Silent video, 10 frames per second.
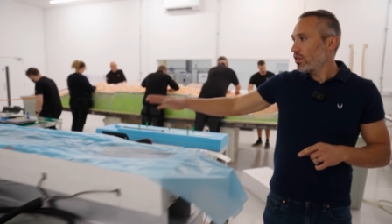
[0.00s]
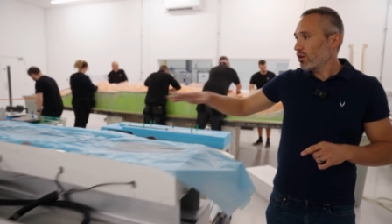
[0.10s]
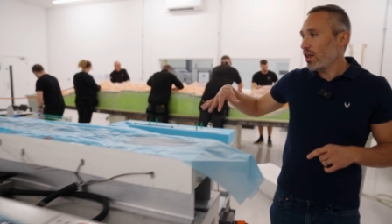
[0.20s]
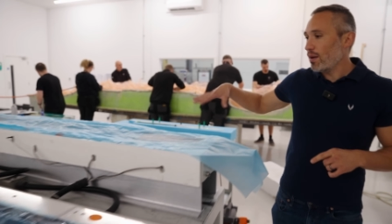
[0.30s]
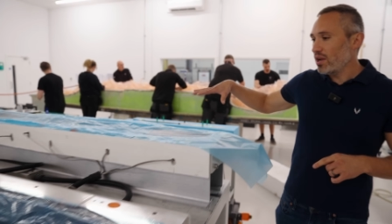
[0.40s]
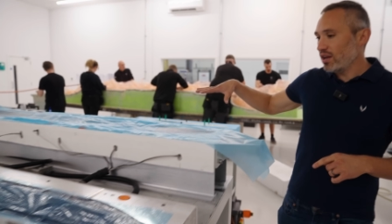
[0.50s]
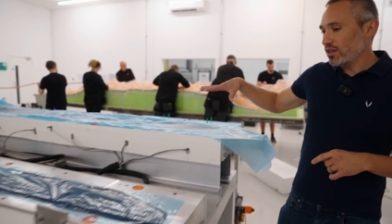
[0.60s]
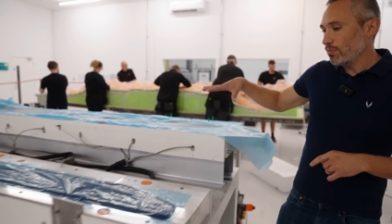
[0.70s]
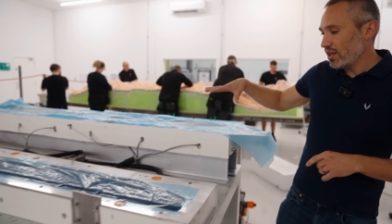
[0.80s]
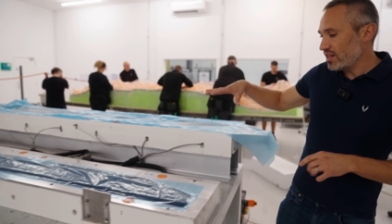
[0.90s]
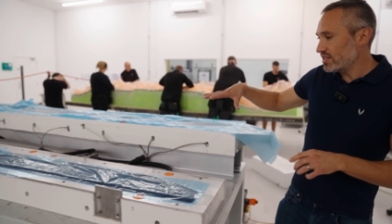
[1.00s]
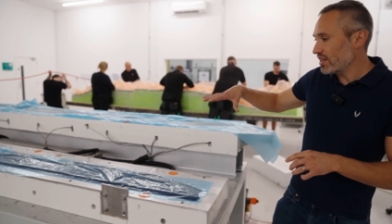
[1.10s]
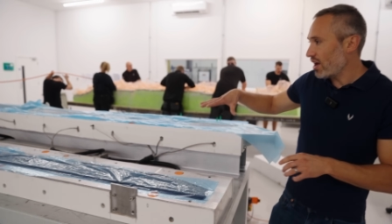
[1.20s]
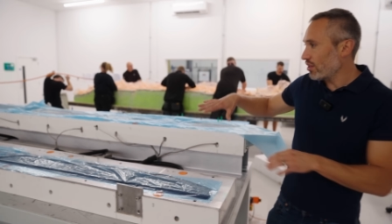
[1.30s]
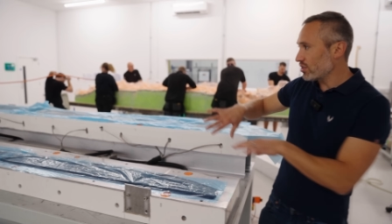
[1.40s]
they're laminating the blades
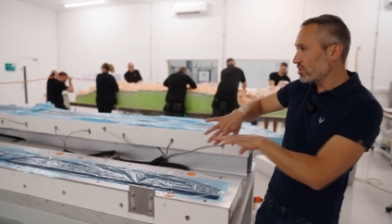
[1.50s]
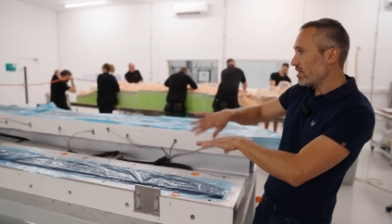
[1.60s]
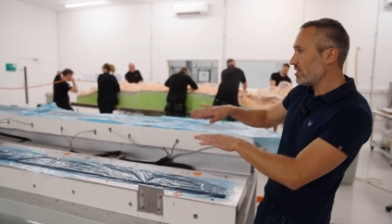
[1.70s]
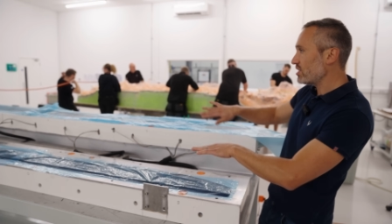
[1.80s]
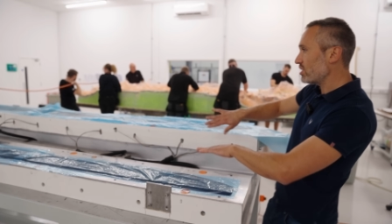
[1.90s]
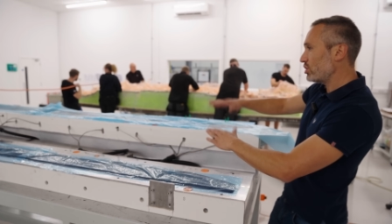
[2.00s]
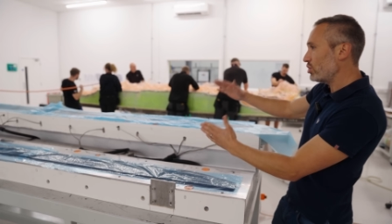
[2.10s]
together. So this is the